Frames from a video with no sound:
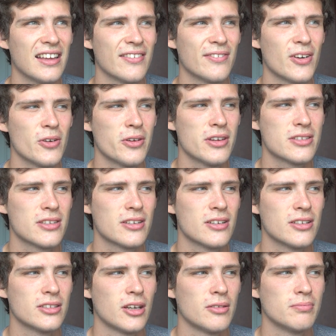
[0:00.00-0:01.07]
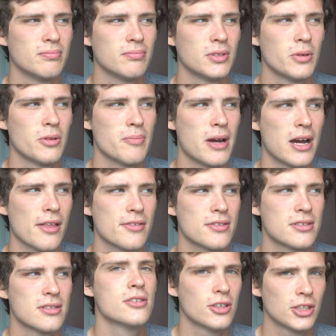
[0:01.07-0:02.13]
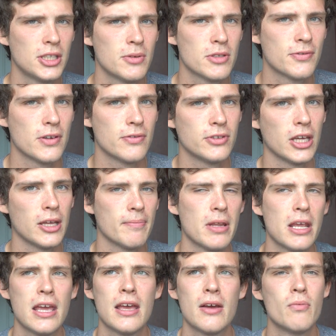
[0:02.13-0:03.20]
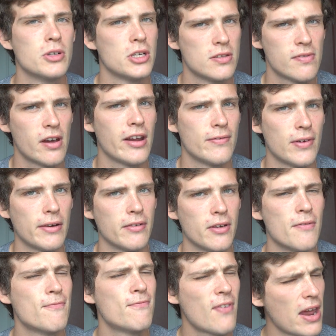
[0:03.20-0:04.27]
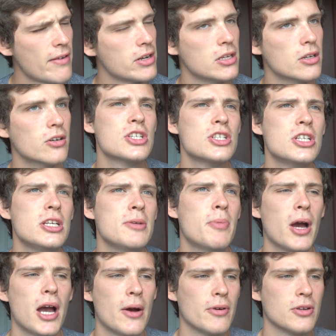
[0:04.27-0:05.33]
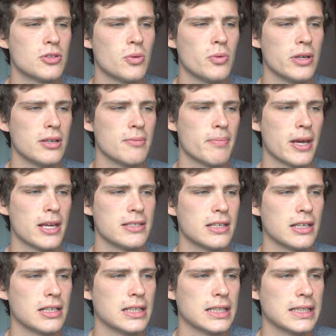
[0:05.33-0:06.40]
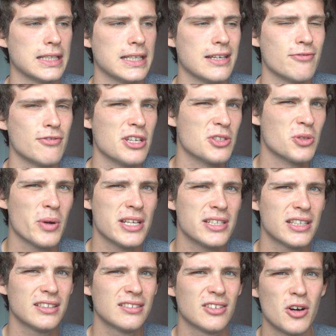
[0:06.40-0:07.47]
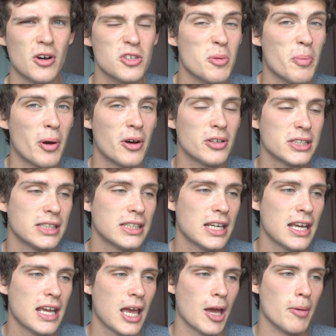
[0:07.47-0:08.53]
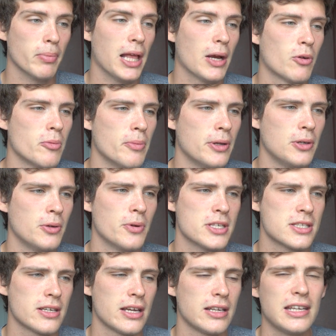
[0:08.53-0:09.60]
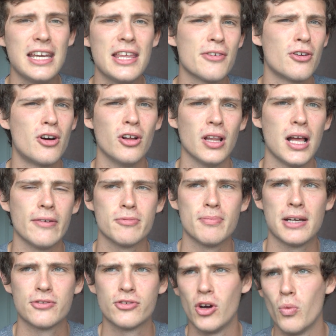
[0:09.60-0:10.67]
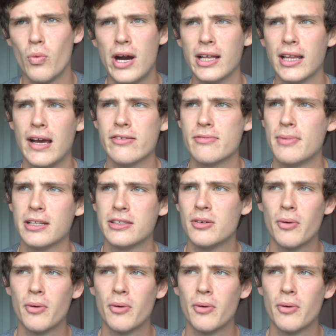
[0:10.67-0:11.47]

4 years ago, Tom, do the maths, so she was 15, which is very, very, very young. She put out a tweet basically retweeting or supporting a black woman who was saying either all lives matter or white lives matter,